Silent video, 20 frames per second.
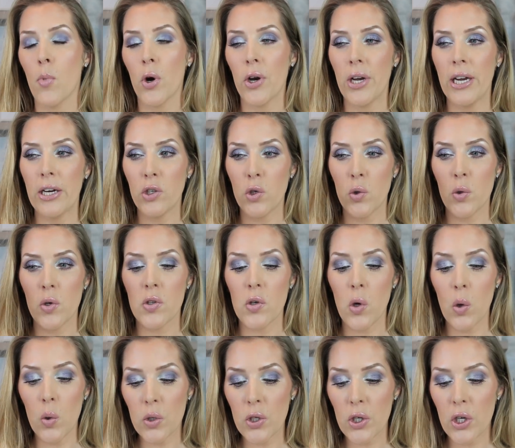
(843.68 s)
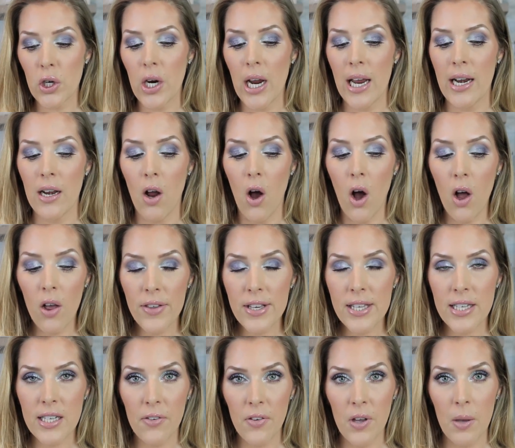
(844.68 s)
more geared towards older and all
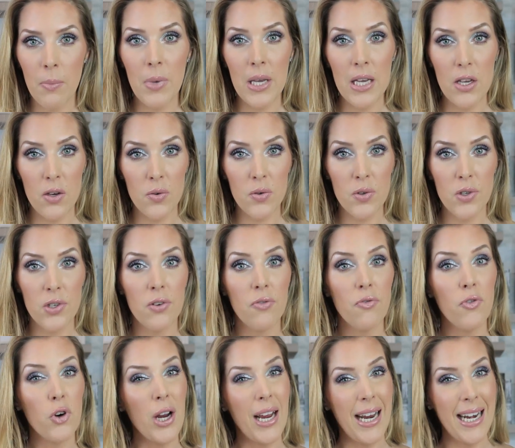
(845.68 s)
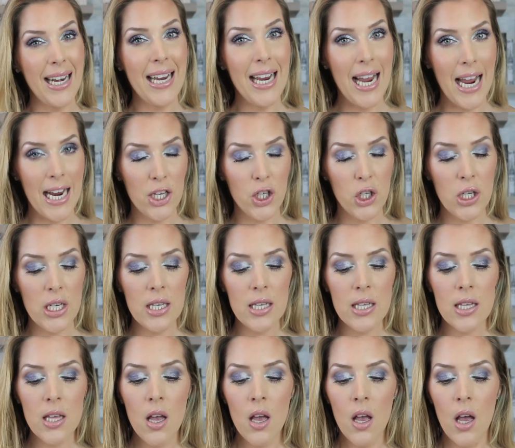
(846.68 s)
this stuff can be used for any
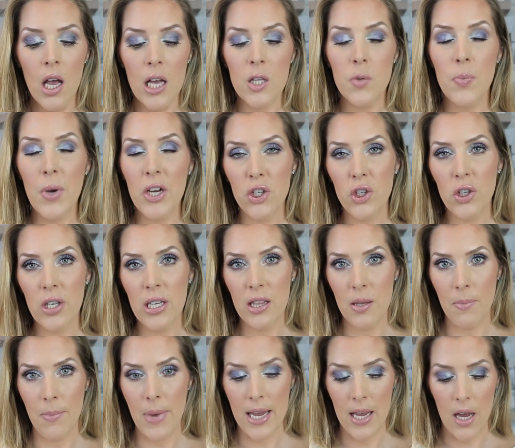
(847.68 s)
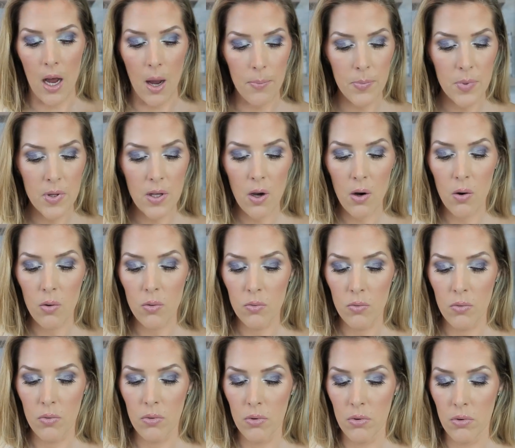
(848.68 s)
ages, especially the makeup. So,
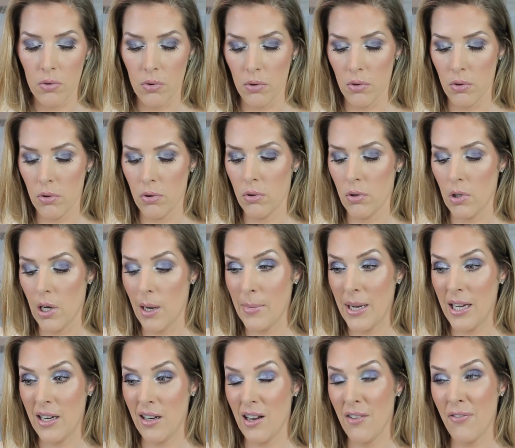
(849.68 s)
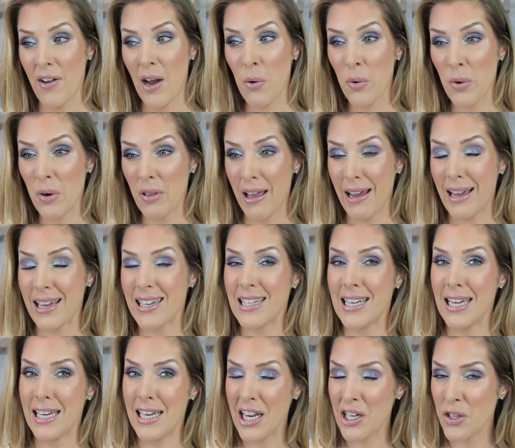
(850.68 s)
I mean, if I were like a
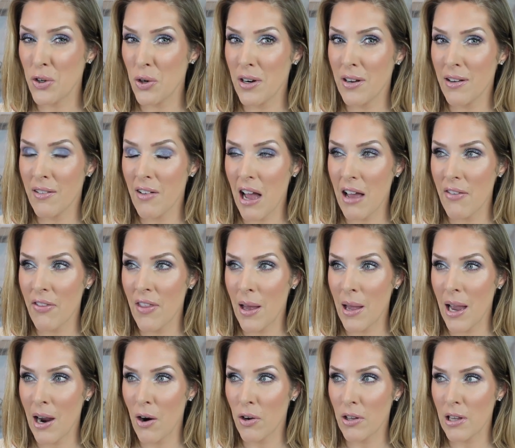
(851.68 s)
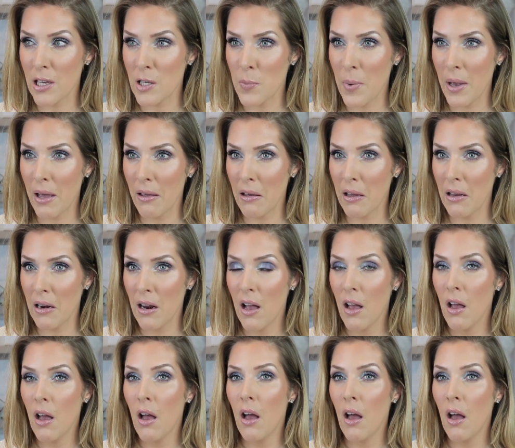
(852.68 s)
teenager and I'd gotten that Hourglass palette,